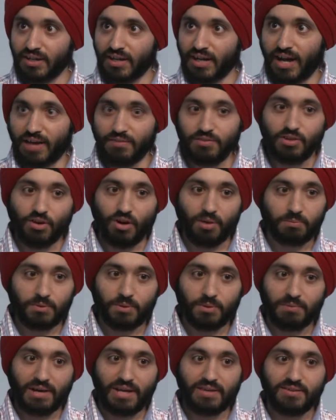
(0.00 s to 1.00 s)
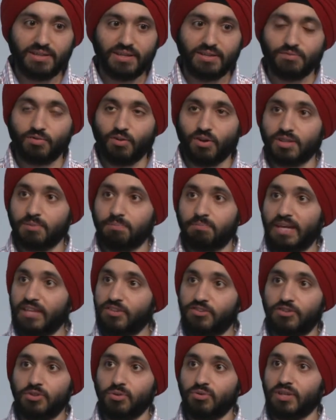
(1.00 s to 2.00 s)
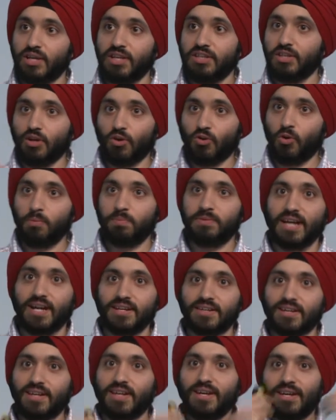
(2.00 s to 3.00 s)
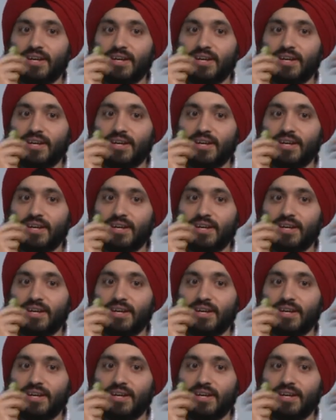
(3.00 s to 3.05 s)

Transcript: Are we optimizing for the best user in the hope that,